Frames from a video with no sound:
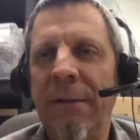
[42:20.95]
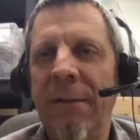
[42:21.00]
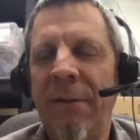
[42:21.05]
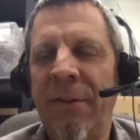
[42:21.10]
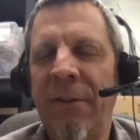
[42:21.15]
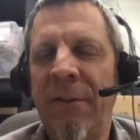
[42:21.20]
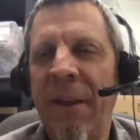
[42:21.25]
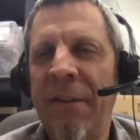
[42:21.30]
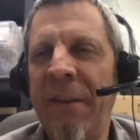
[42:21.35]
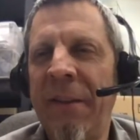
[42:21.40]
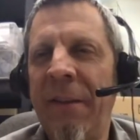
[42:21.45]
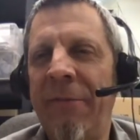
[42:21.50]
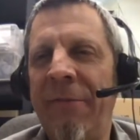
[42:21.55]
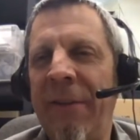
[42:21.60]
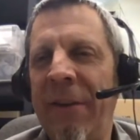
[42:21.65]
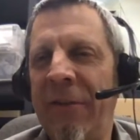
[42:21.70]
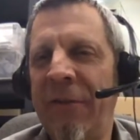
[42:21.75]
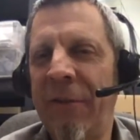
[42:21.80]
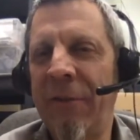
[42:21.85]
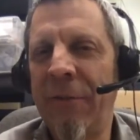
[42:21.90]
there's nothing
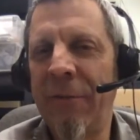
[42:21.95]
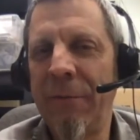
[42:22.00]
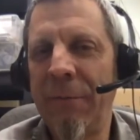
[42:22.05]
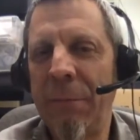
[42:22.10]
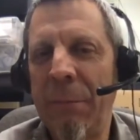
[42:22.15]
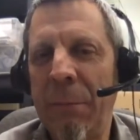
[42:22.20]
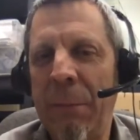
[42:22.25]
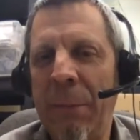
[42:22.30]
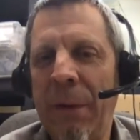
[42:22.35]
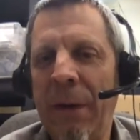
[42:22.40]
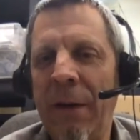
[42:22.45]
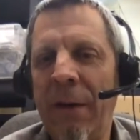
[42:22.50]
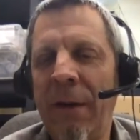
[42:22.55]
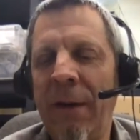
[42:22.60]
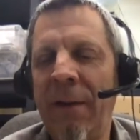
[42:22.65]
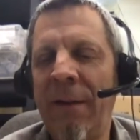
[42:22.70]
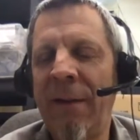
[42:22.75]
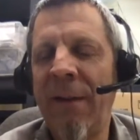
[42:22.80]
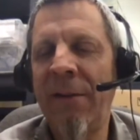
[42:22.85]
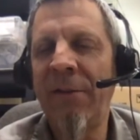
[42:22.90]
official,
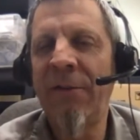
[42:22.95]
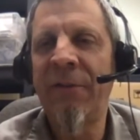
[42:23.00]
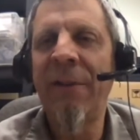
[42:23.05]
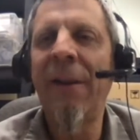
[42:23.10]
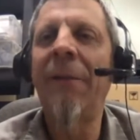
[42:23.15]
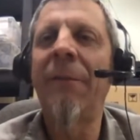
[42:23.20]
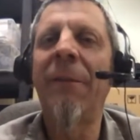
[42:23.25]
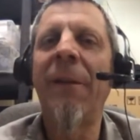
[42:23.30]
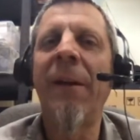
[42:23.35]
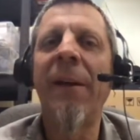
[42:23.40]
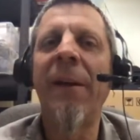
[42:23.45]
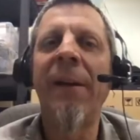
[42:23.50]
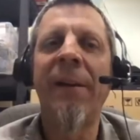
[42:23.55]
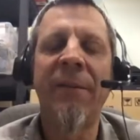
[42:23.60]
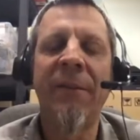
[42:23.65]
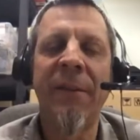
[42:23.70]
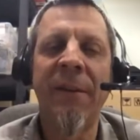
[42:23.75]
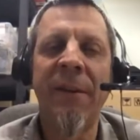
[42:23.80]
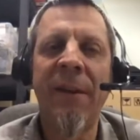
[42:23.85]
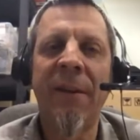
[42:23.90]
but it does sound like
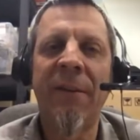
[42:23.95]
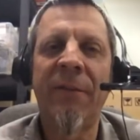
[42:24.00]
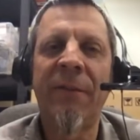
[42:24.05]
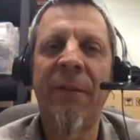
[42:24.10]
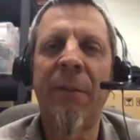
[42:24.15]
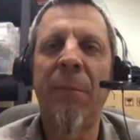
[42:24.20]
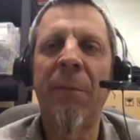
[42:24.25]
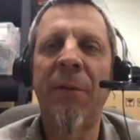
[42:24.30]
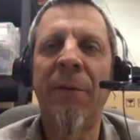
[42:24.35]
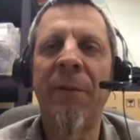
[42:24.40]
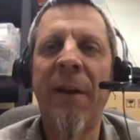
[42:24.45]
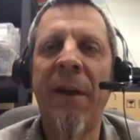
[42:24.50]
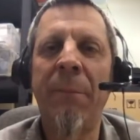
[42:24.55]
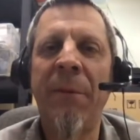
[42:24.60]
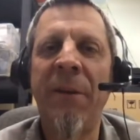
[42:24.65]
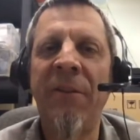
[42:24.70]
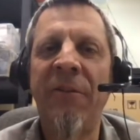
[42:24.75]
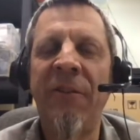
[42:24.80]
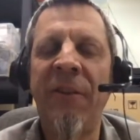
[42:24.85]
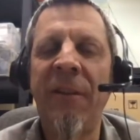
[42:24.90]
it's going to get similar
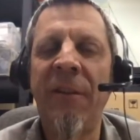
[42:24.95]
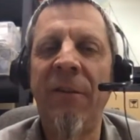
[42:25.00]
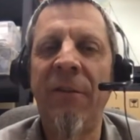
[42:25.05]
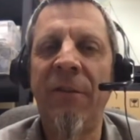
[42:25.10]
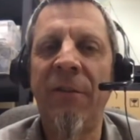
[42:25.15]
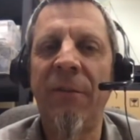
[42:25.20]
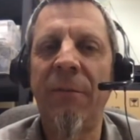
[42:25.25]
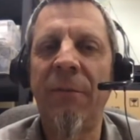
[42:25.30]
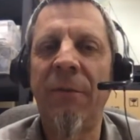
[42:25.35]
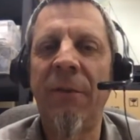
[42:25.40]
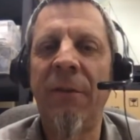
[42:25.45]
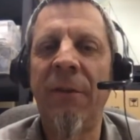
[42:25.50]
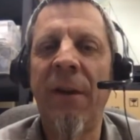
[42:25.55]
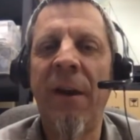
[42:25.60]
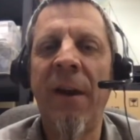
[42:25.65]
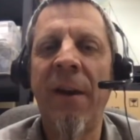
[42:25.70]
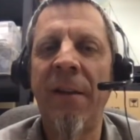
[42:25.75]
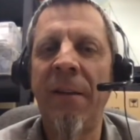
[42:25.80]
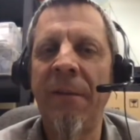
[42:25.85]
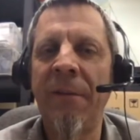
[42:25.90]
MPGs to
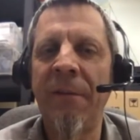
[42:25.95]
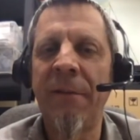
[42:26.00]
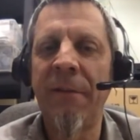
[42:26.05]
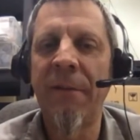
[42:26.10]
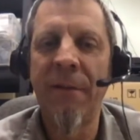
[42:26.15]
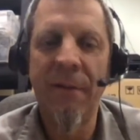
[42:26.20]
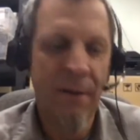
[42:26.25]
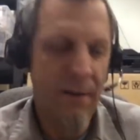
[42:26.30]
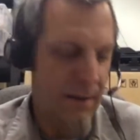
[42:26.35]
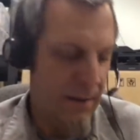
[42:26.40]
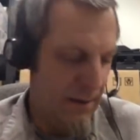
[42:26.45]
the Highlander